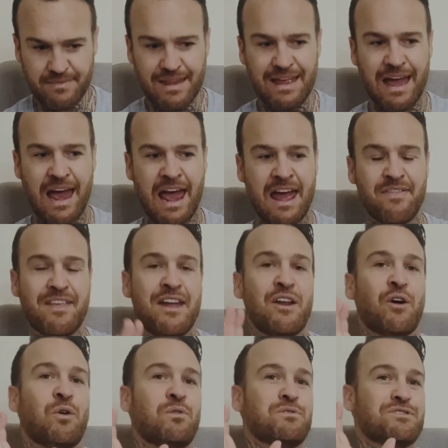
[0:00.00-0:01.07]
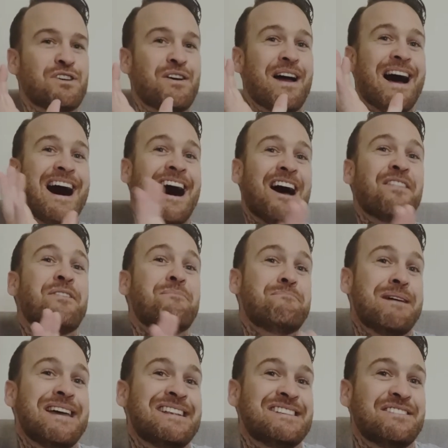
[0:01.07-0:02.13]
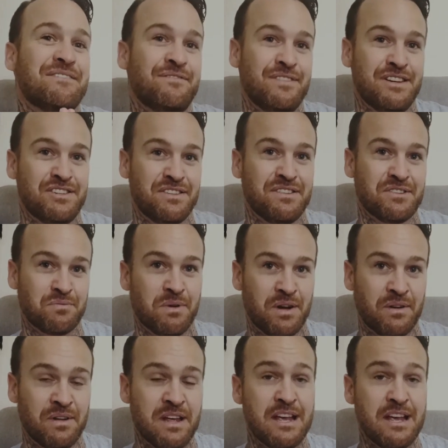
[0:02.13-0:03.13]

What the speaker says: and then also other men's vision as well.